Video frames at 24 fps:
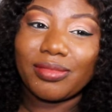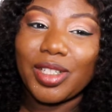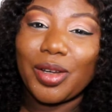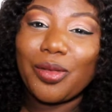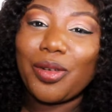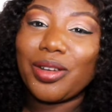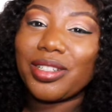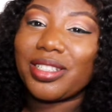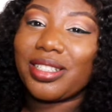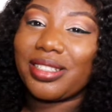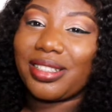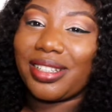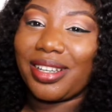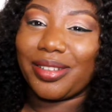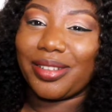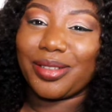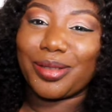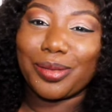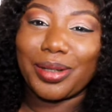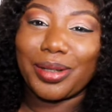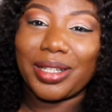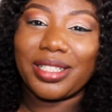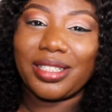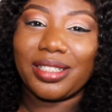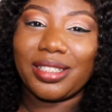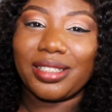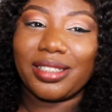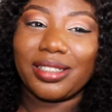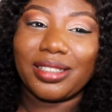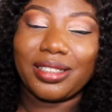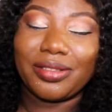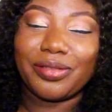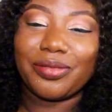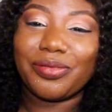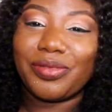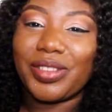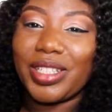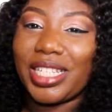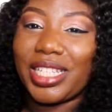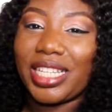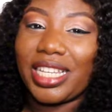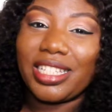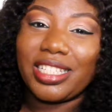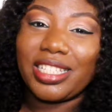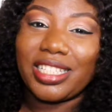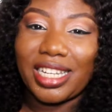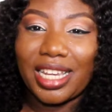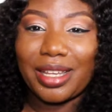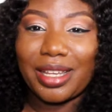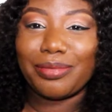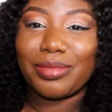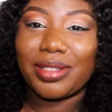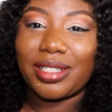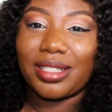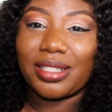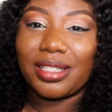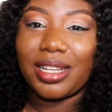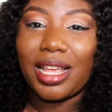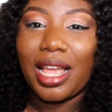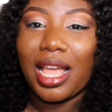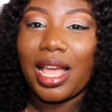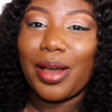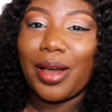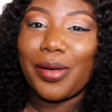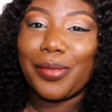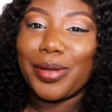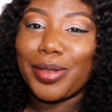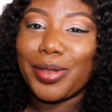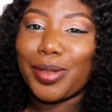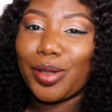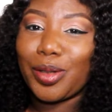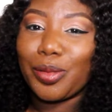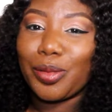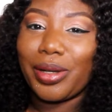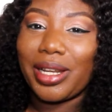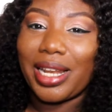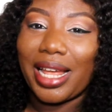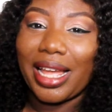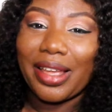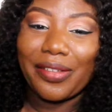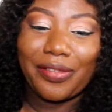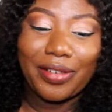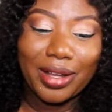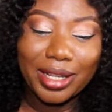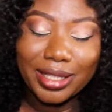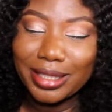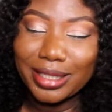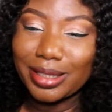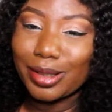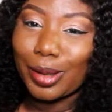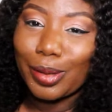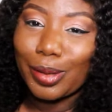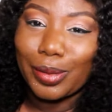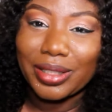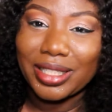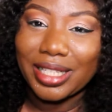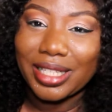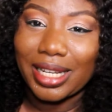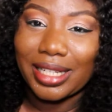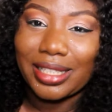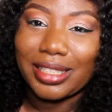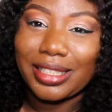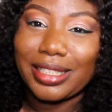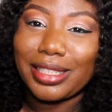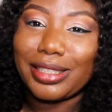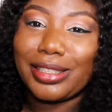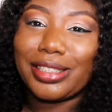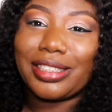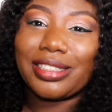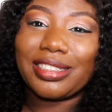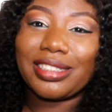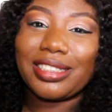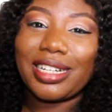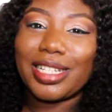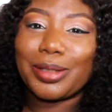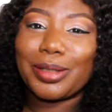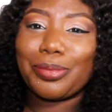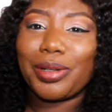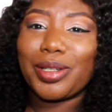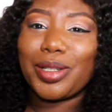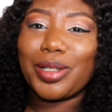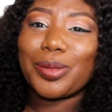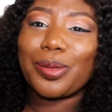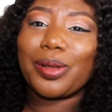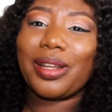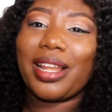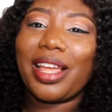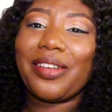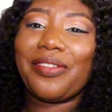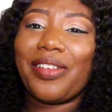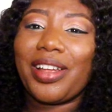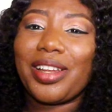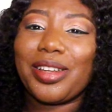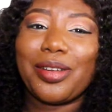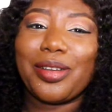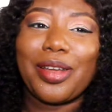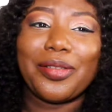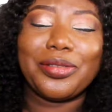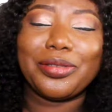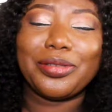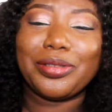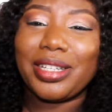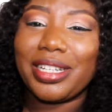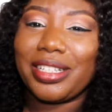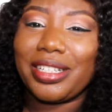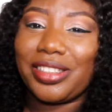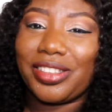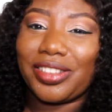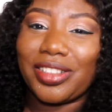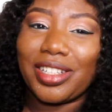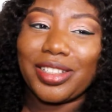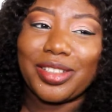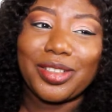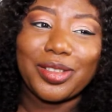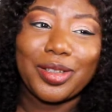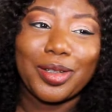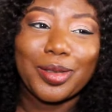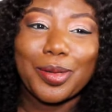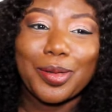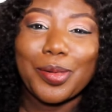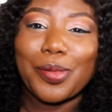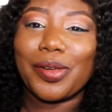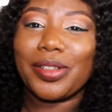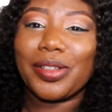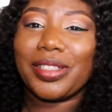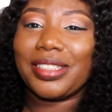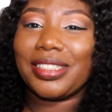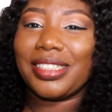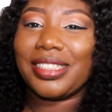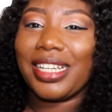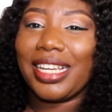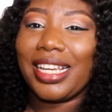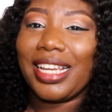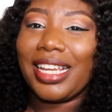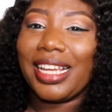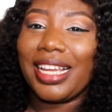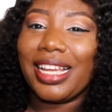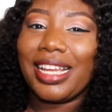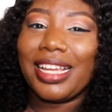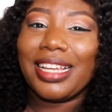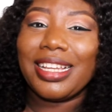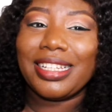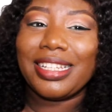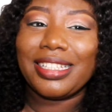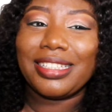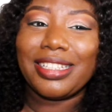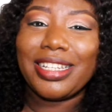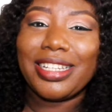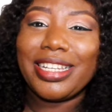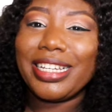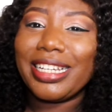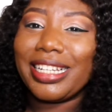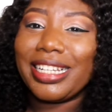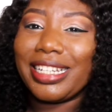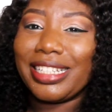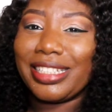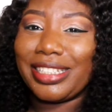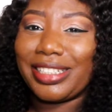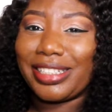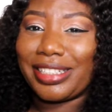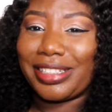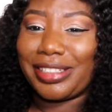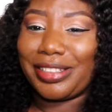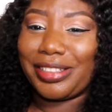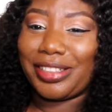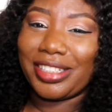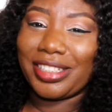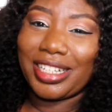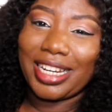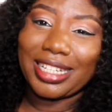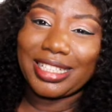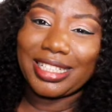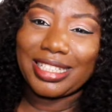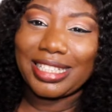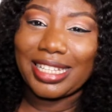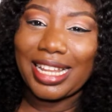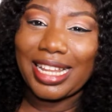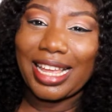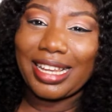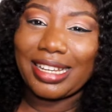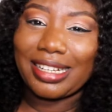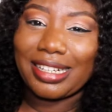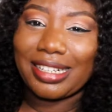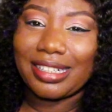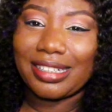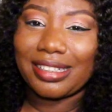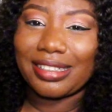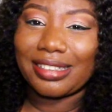What was this girl's wedding? Vicky James. We saw the way Layefa slaughtered. She dressed. But this one, Layefa did not even really dress. She just wore English dress. Like,